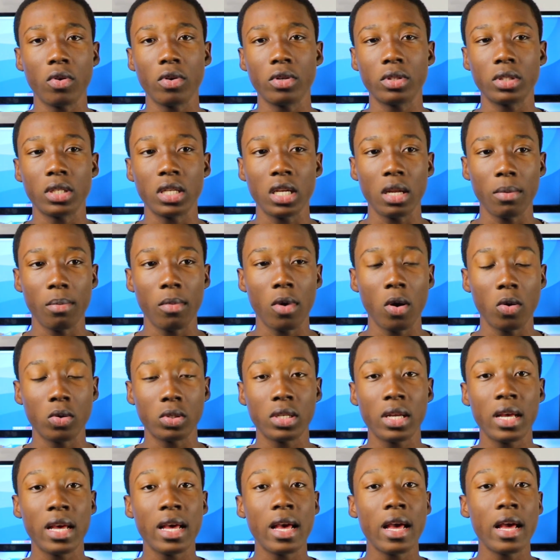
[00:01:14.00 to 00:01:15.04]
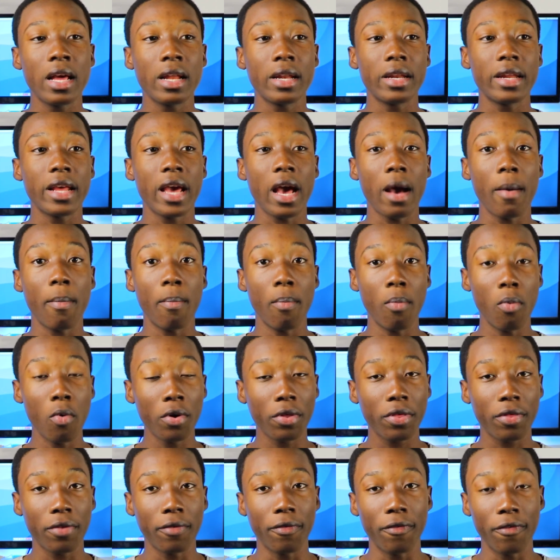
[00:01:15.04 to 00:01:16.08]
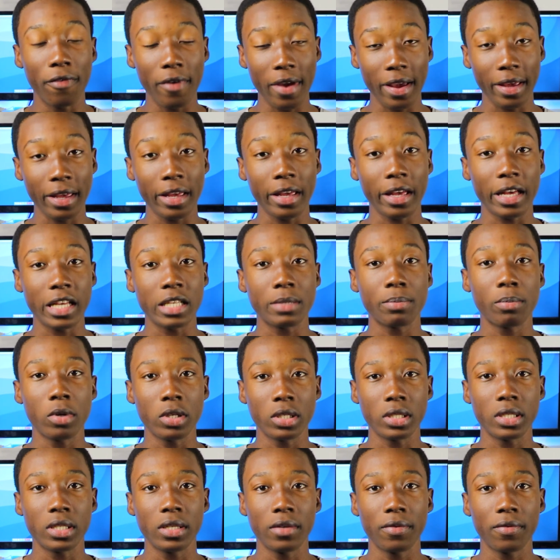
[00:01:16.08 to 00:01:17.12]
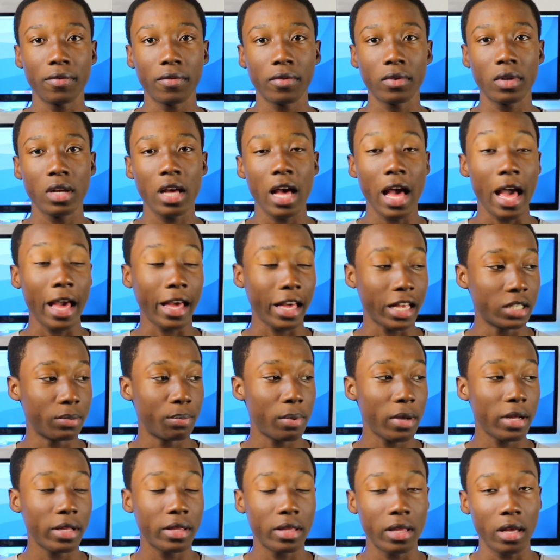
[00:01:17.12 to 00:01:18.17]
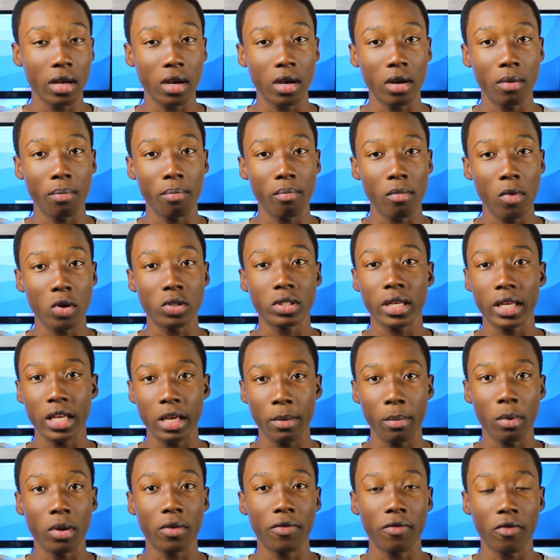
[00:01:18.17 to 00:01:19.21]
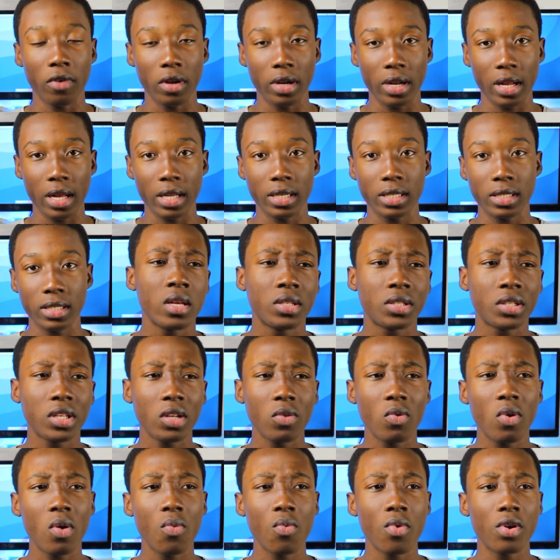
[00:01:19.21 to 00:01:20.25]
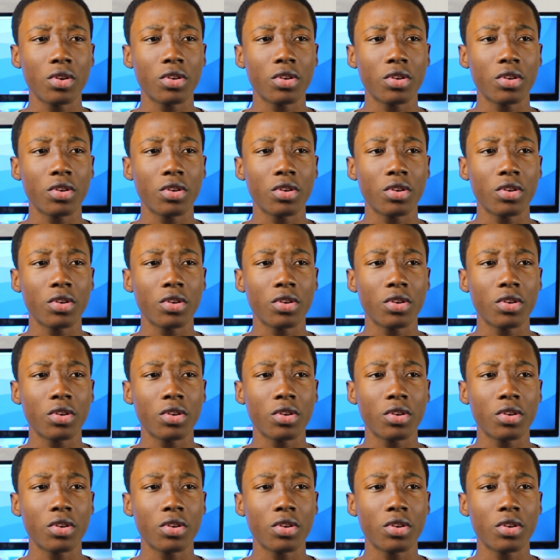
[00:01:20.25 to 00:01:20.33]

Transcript: using the mouse. They are both very responsive. I respect the mouse and keyboard for that. Still, when we were